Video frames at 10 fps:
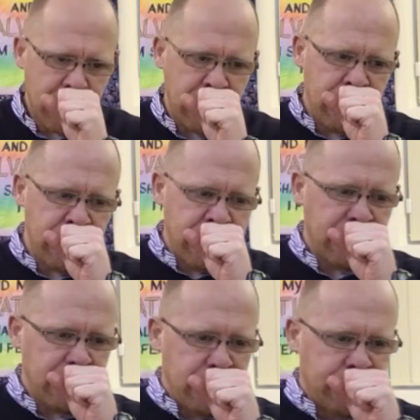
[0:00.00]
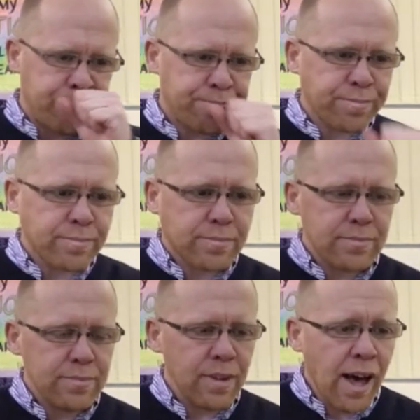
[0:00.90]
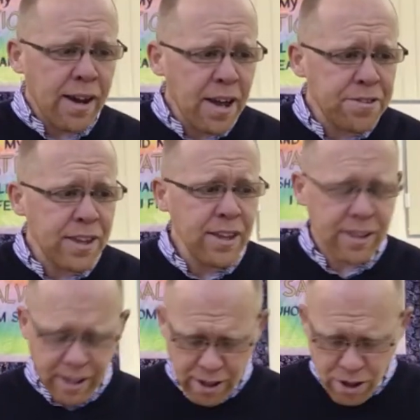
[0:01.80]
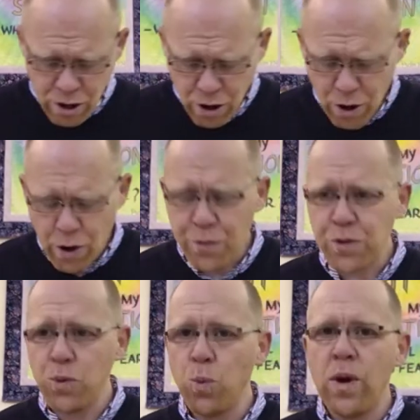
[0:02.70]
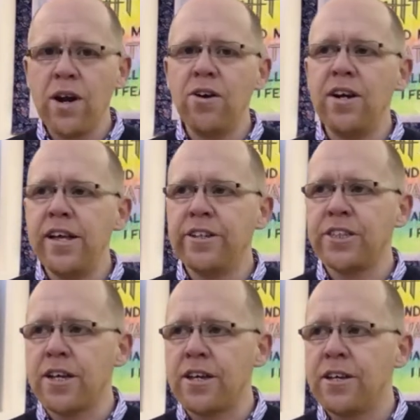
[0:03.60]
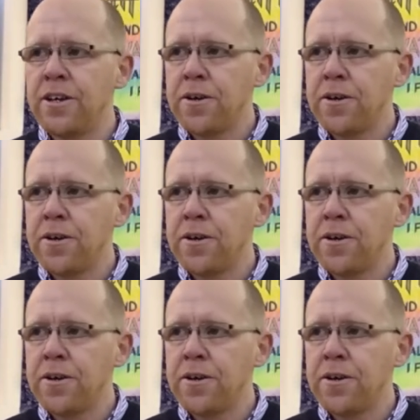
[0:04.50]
And I think often we're lazy